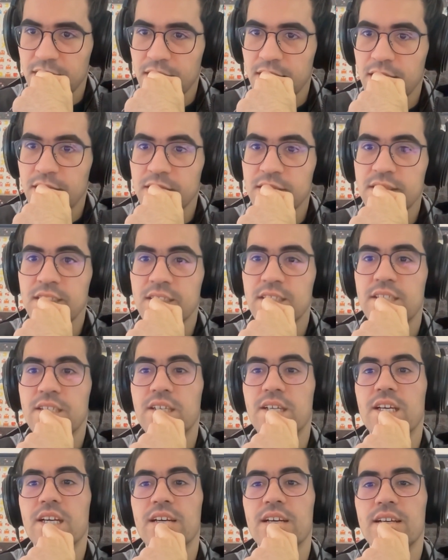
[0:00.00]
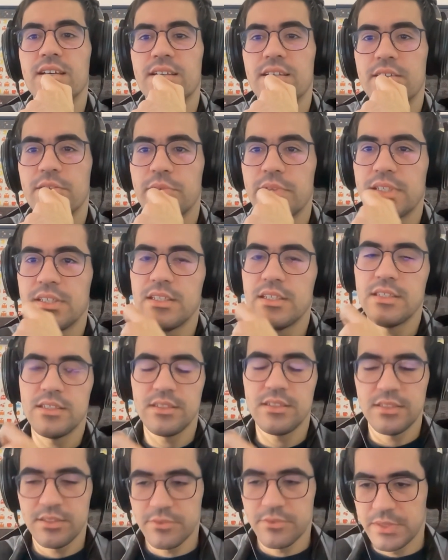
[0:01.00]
okay, we